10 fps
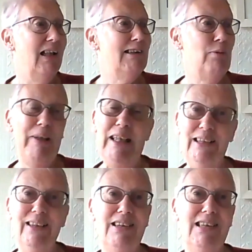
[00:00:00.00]
to be
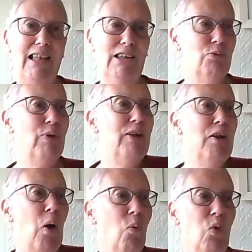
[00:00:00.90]
content with
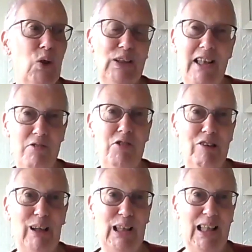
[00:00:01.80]

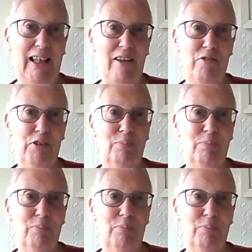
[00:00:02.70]
whatever I have.